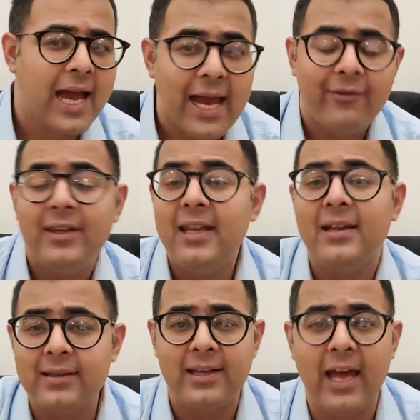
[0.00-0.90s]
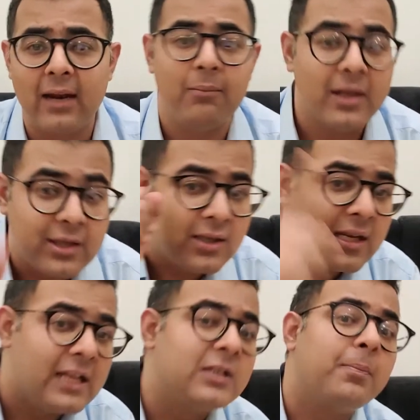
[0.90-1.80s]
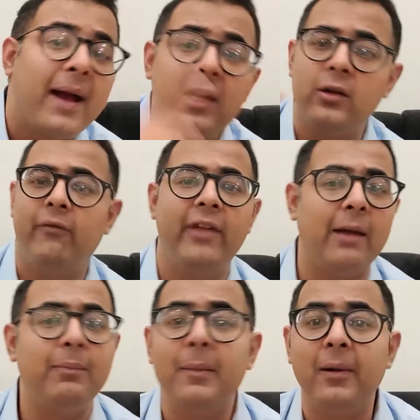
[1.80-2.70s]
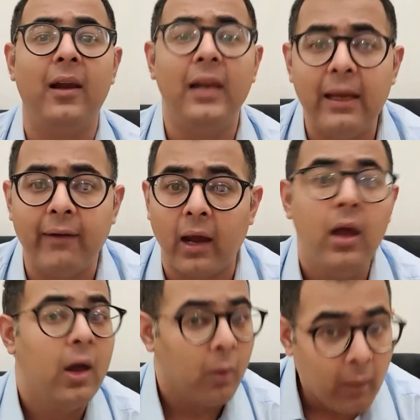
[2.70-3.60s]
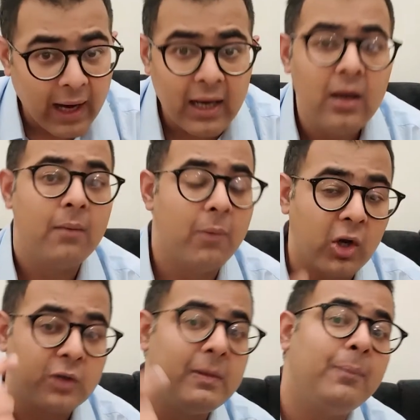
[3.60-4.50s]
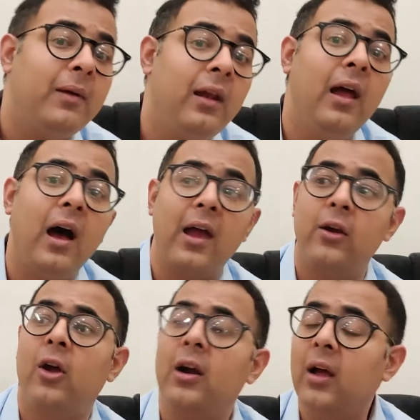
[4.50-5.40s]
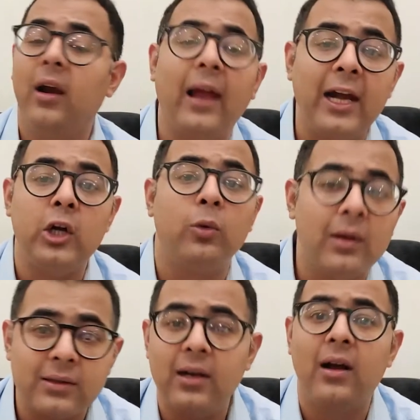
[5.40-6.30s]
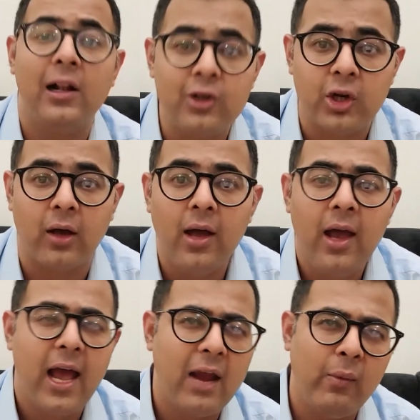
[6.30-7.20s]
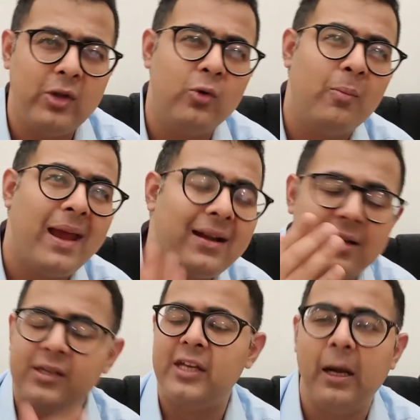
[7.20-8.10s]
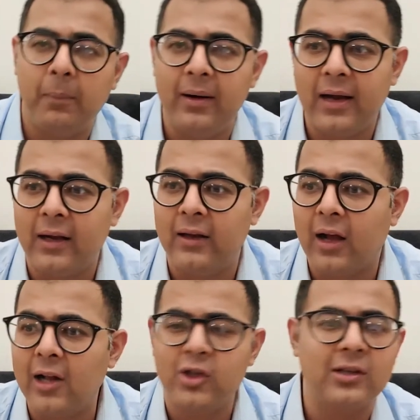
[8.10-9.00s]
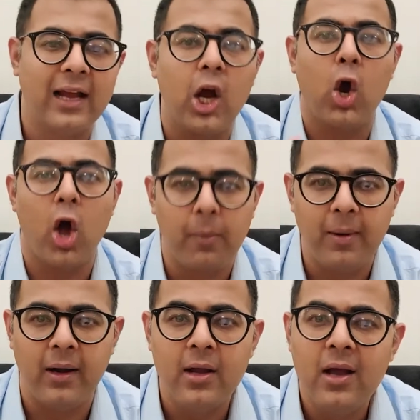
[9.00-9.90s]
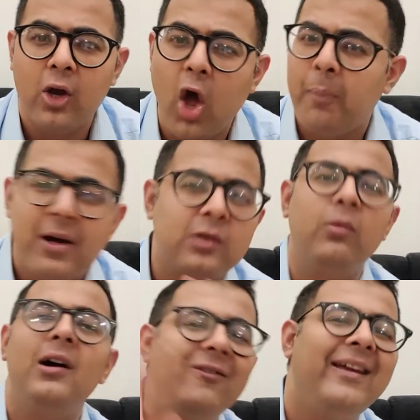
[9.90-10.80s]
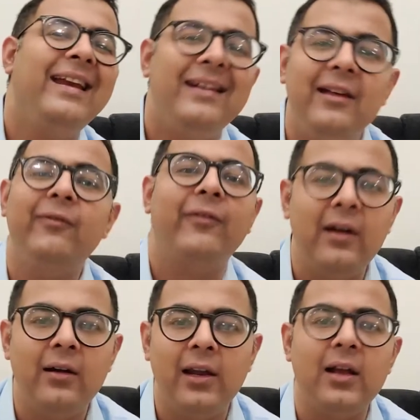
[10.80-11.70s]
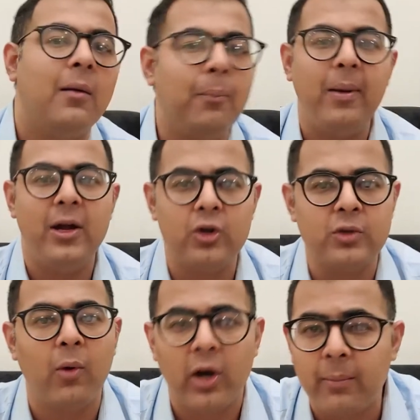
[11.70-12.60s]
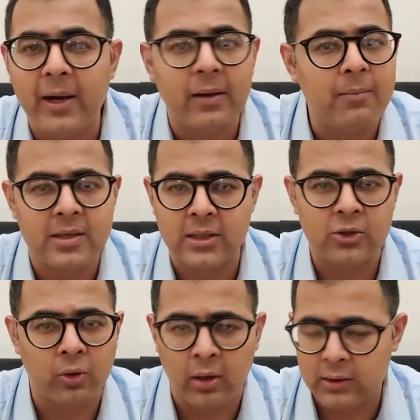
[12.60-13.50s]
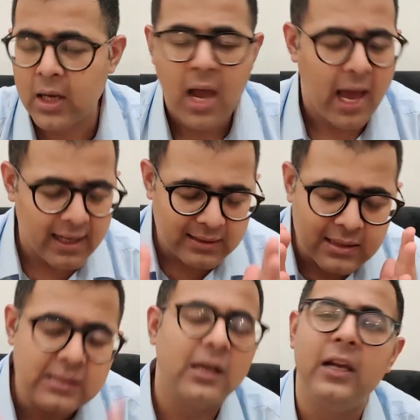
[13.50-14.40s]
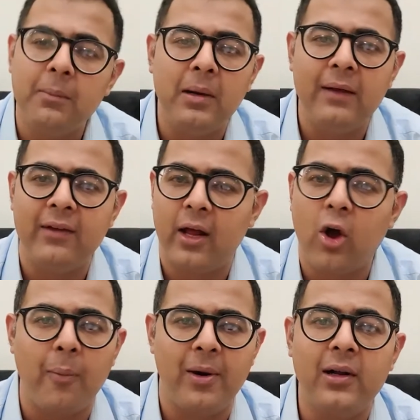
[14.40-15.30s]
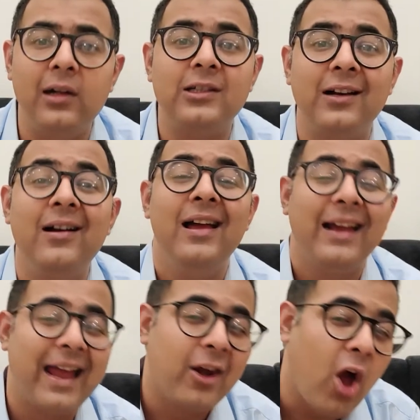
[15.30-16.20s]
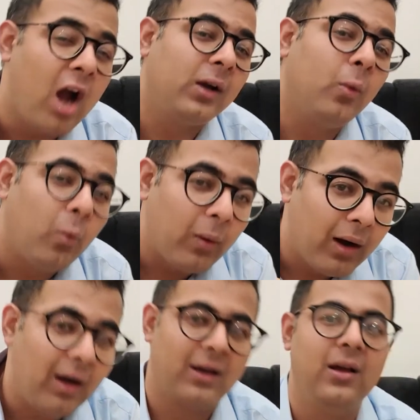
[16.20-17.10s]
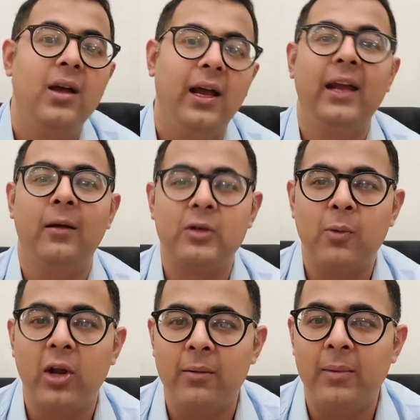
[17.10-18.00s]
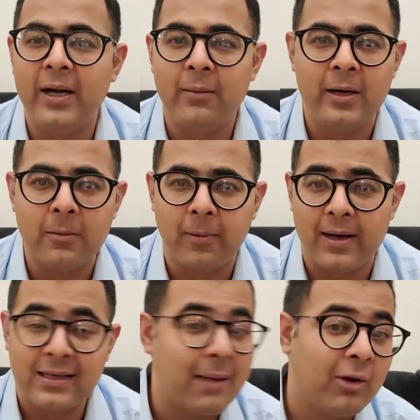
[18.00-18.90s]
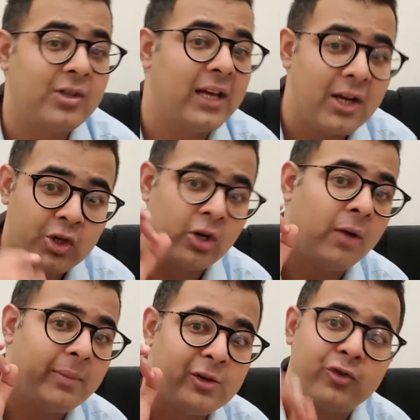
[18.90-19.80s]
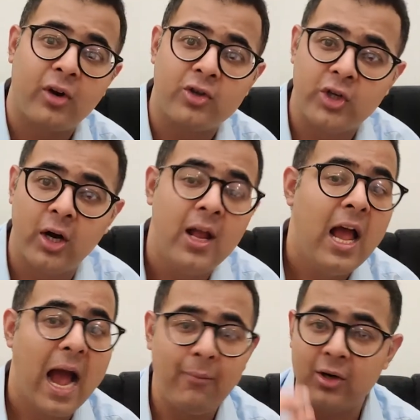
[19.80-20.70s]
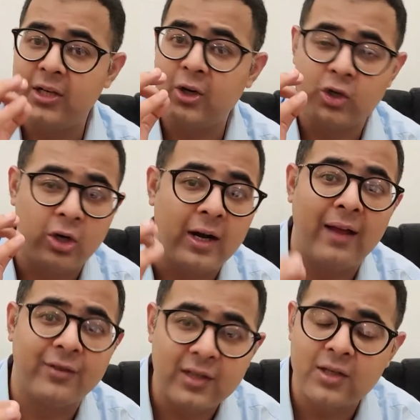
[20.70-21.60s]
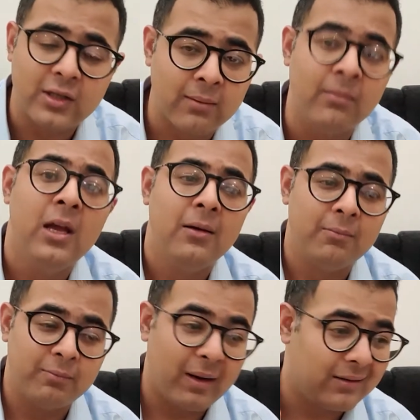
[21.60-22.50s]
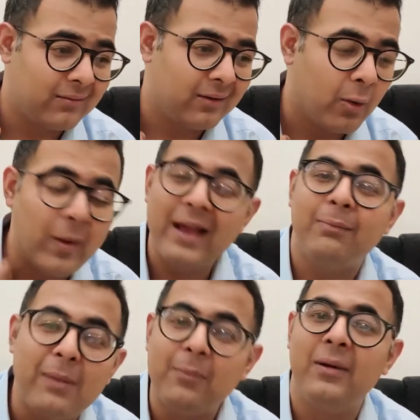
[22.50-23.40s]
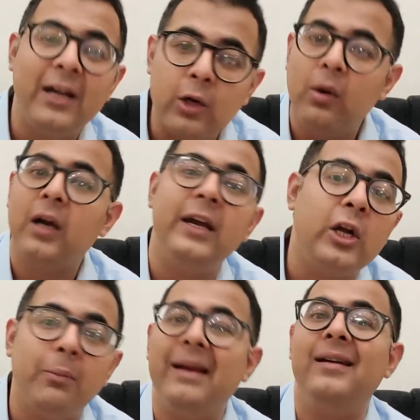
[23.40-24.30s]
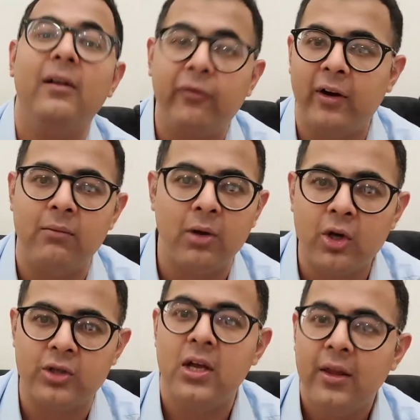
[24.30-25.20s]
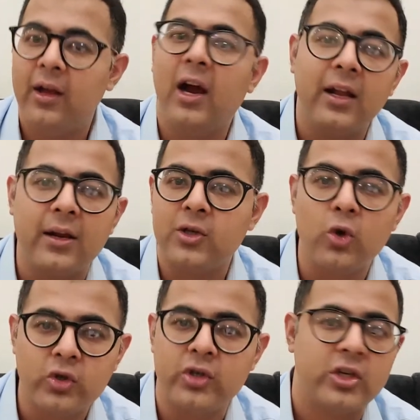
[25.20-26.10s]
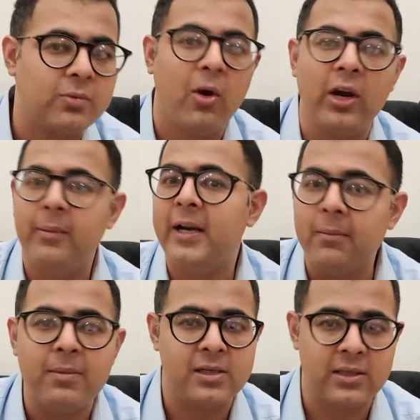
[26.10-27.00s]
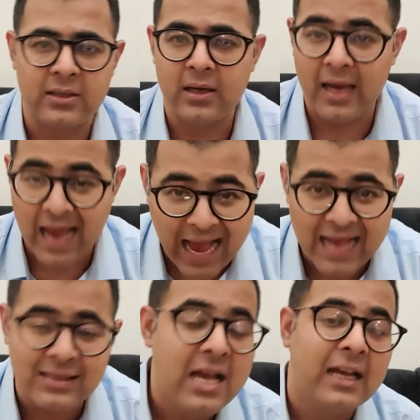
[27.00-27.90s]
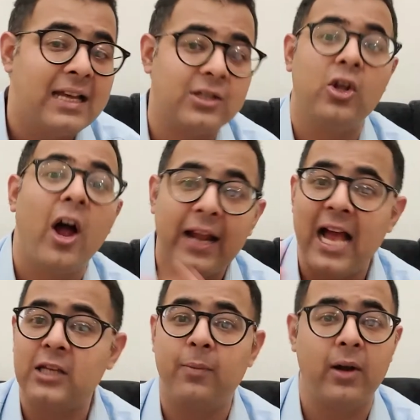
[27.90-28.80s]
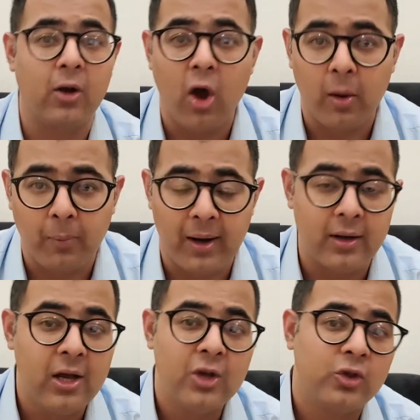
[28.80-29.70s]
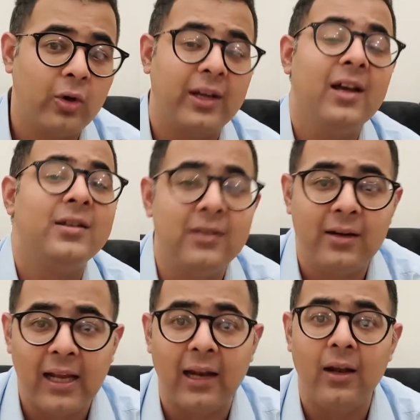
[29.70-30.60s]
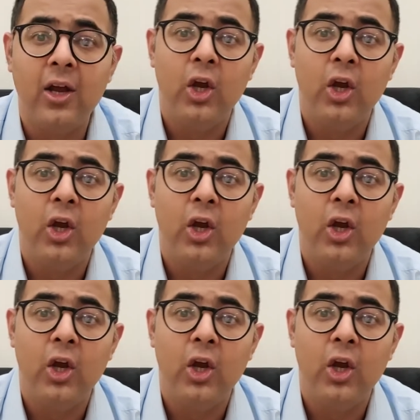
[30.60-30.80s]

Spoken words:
Everything is there. But in spite of that, people are leaving. Why? Because people are not aligned towards the culture. And when you make this statement that the culture is like a corporate, corporates work very differently compared to small and medium business owners. And I sincerely believe that a corporate culture cannot work in a small and medium enterprise. I'm not saying it should not be structured. I'm not saying it should not have system. But the way people need to work need to be different, because the kind of resources a small and medium business has is not as per a corporate. So here's the deal.